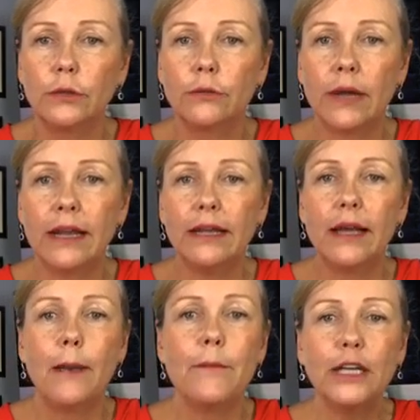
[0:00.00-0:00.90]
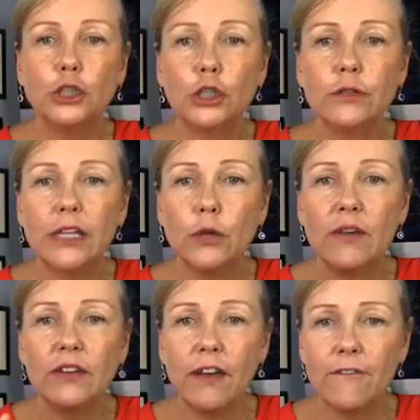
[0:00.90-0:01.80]
Right? Make sure that you
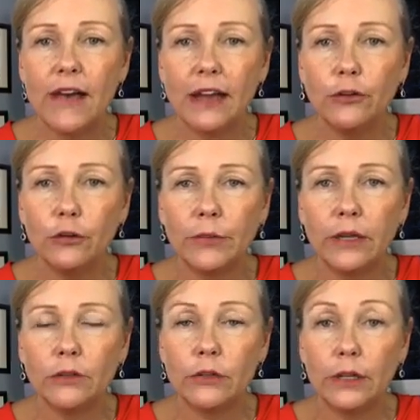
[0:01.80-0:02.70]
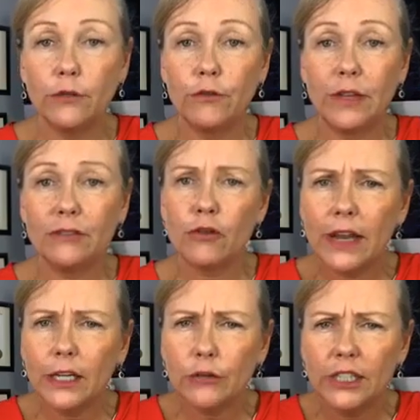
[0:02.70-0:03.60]
have enough fat in your meal so that you try
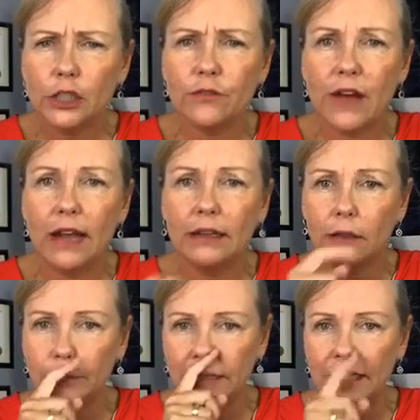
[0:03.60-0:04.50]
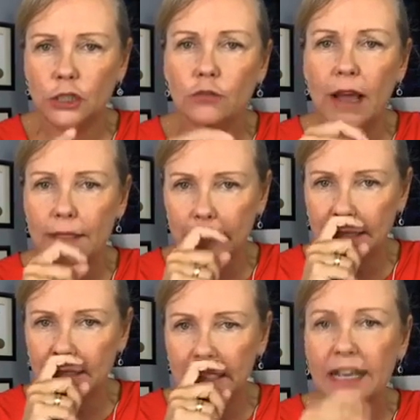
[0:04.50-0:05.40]
to increase your fat a little bit. Let's try that
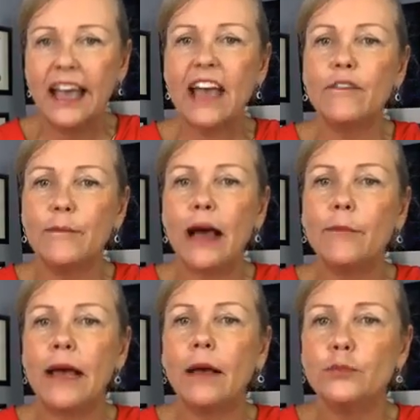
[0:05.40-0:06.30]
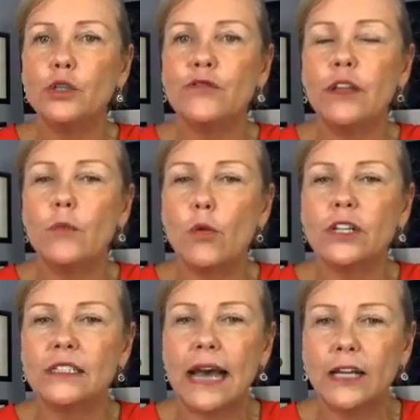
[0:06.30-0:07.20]
to see if it helps you feel more
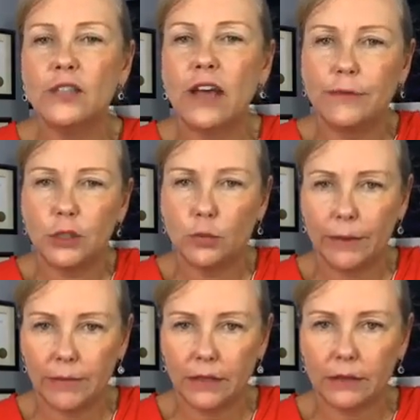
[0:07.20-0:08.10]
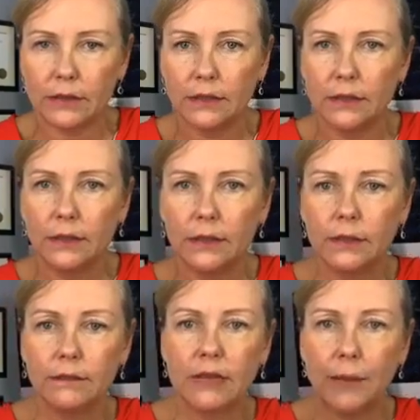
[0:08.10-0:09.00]
satisfied between meals.
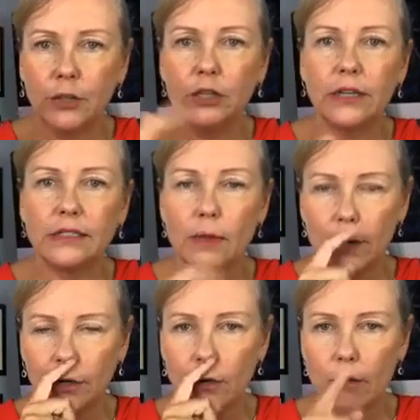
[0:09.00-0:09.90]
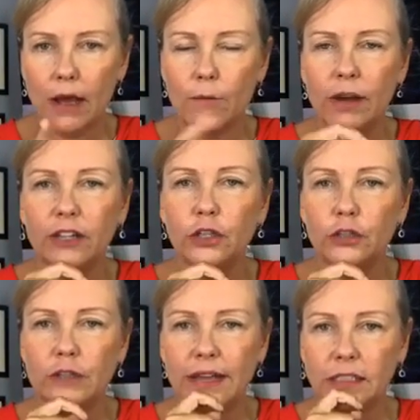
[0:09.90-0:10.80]
I'm curious. I want you to
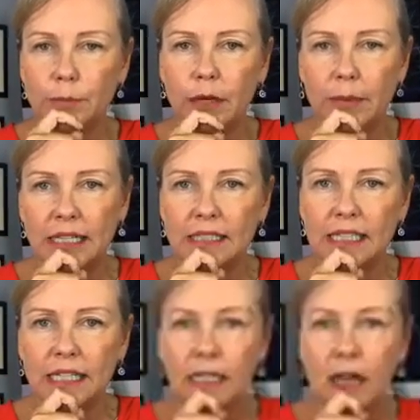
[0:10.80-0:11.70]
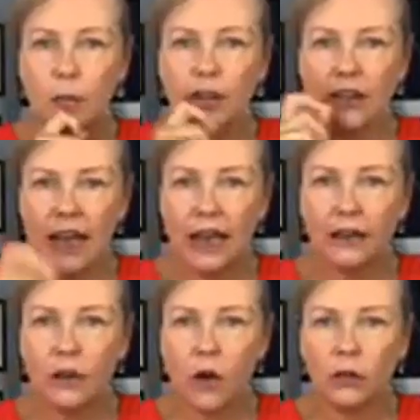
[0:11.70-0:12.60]
do that experiment and see. I want you to add
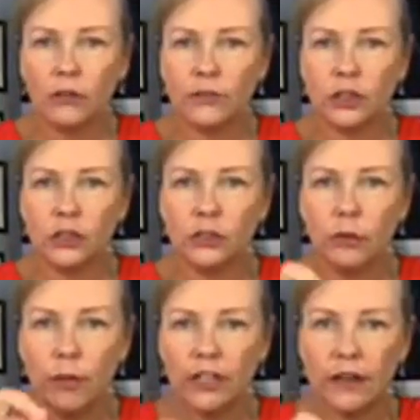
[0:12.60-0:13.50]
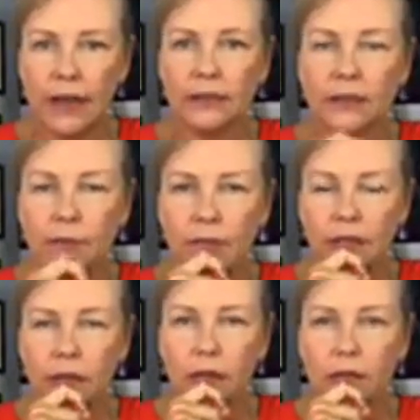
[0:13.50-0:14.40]
an olive or two, or I want you to add
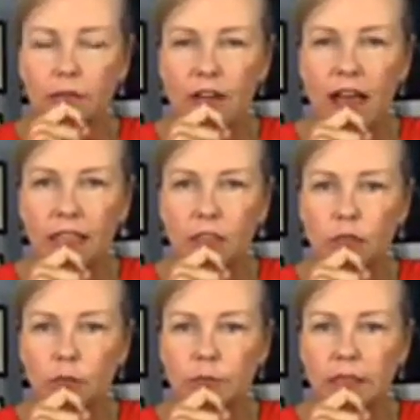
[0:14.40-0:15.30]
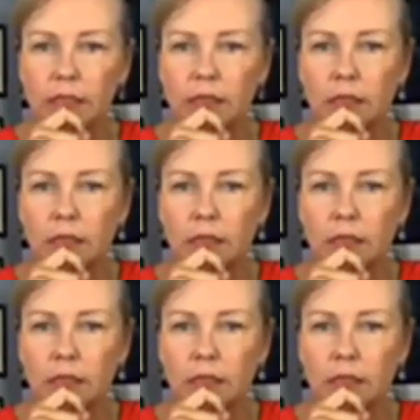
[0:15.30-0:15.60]
something fatty to your meals.